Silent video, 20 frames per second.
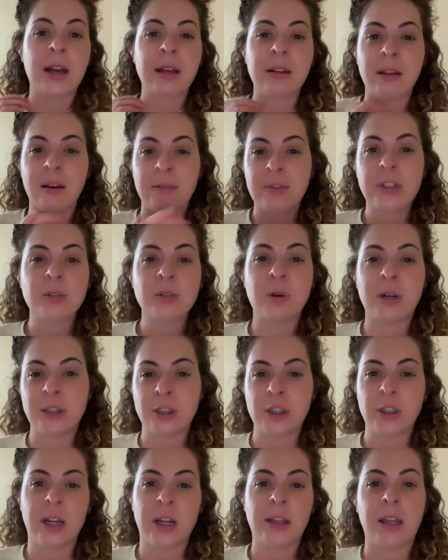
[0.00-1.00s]
I love this
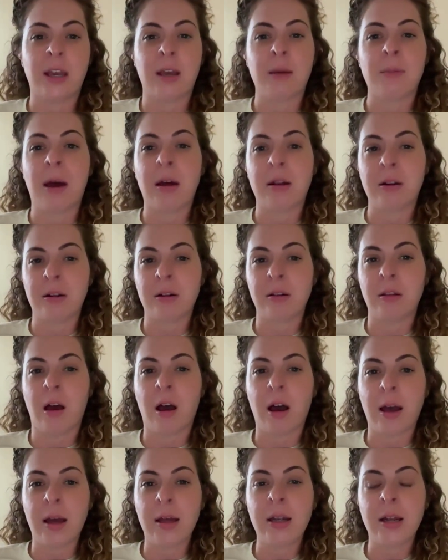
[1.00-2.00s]
question. I think about it a
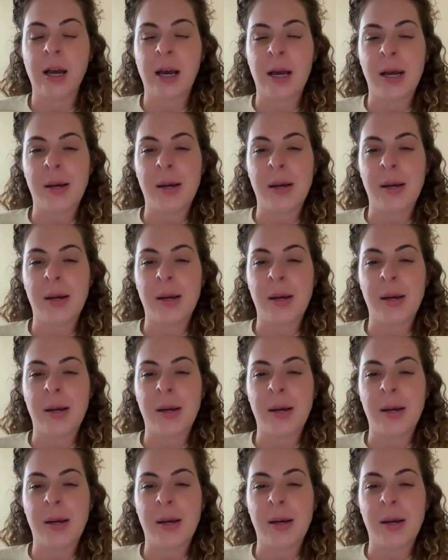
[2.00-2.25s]
lot.